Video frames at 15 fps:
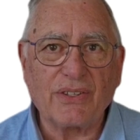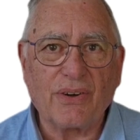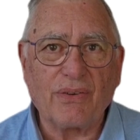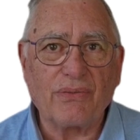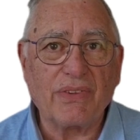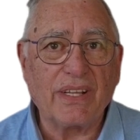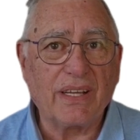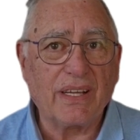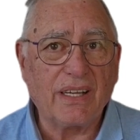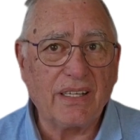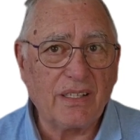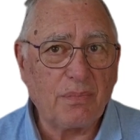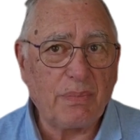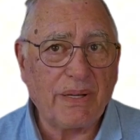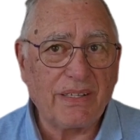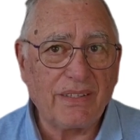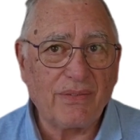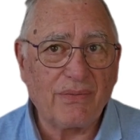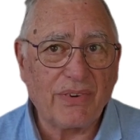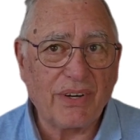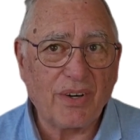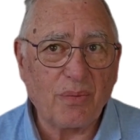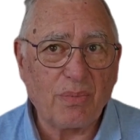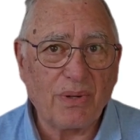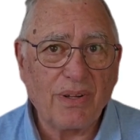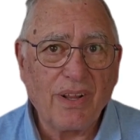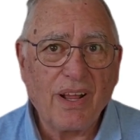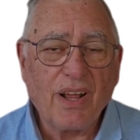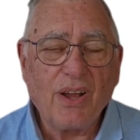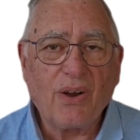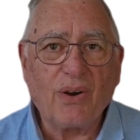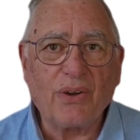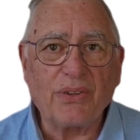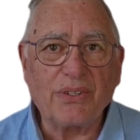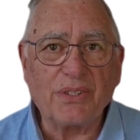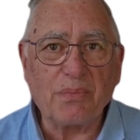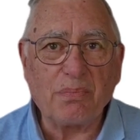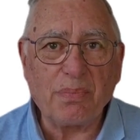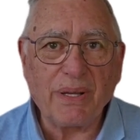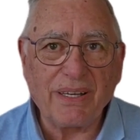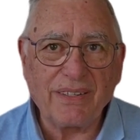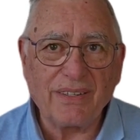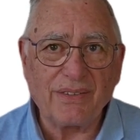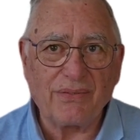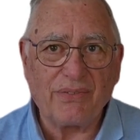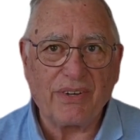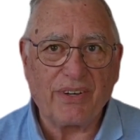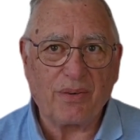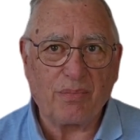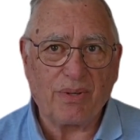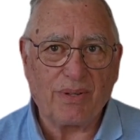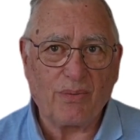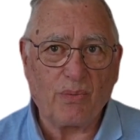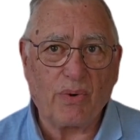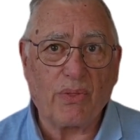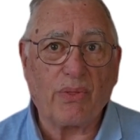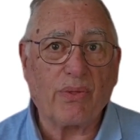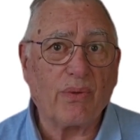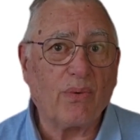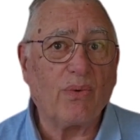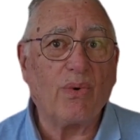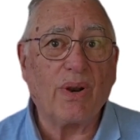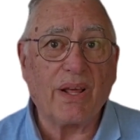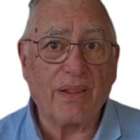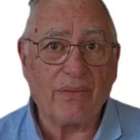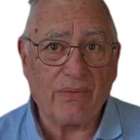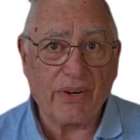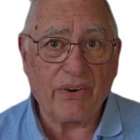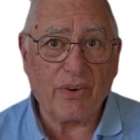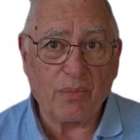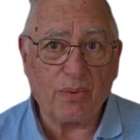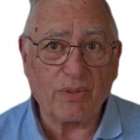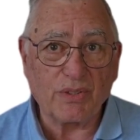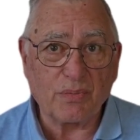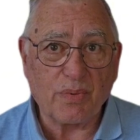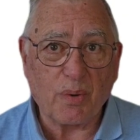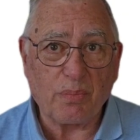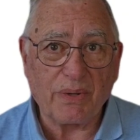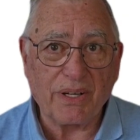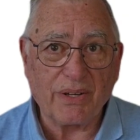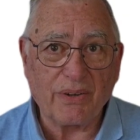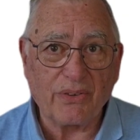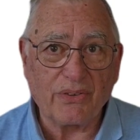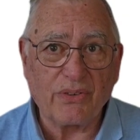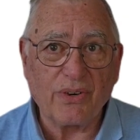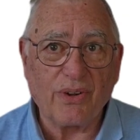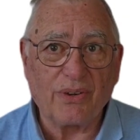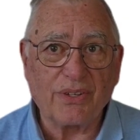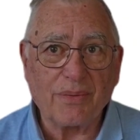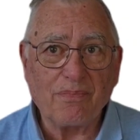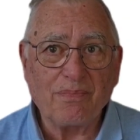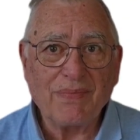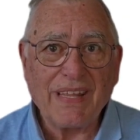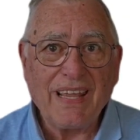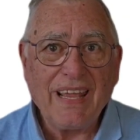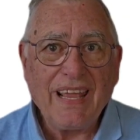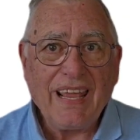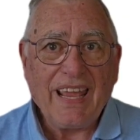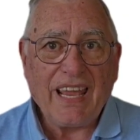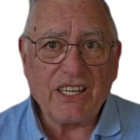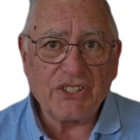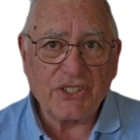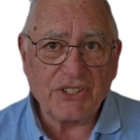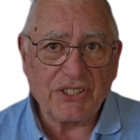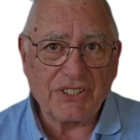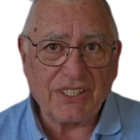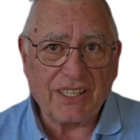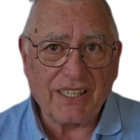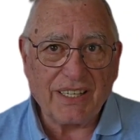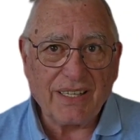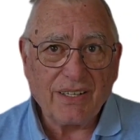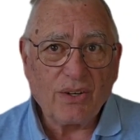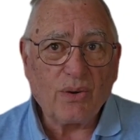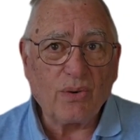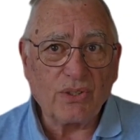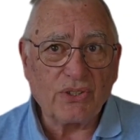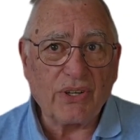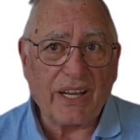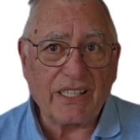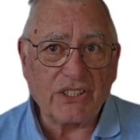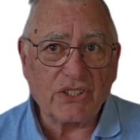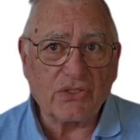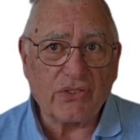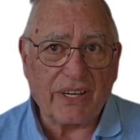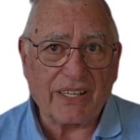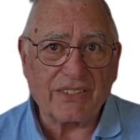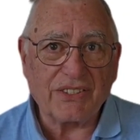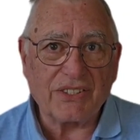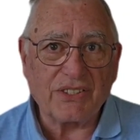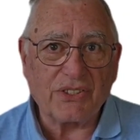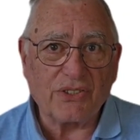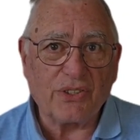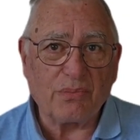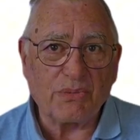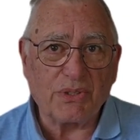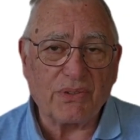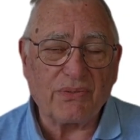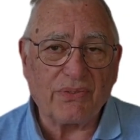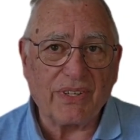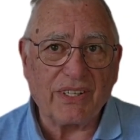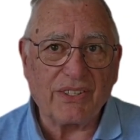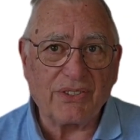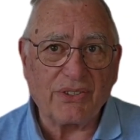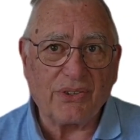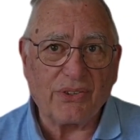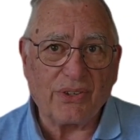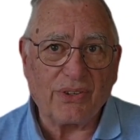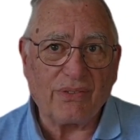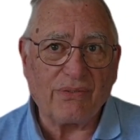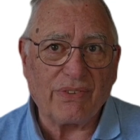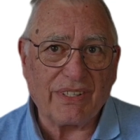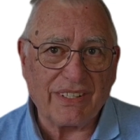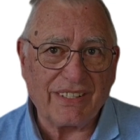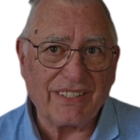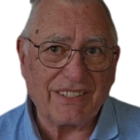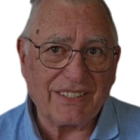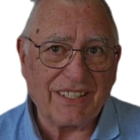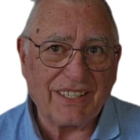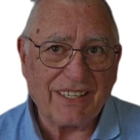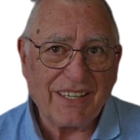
of the independent variable on the dependent variable, with all other variables properly controlled. Asch's study also has strengths in terms of internal validity.